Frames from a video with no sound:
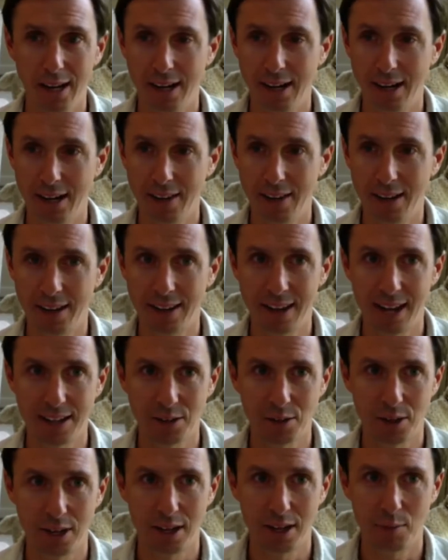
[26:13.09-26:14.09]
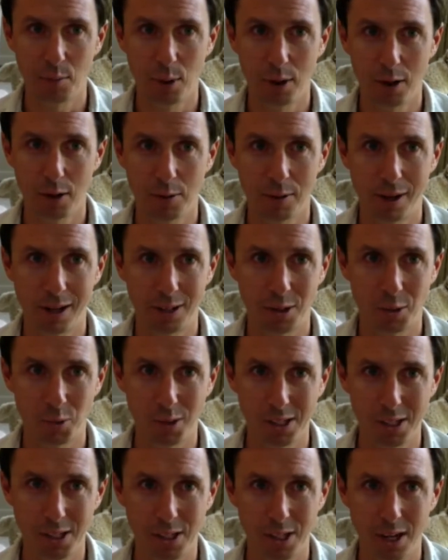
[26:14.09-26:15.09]
And I think that's where it gets
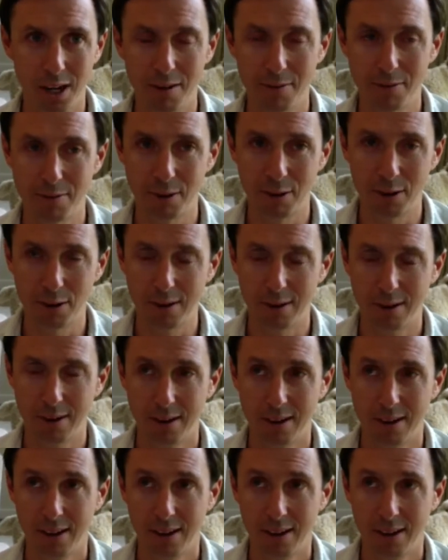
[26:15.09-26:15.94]
really tough for,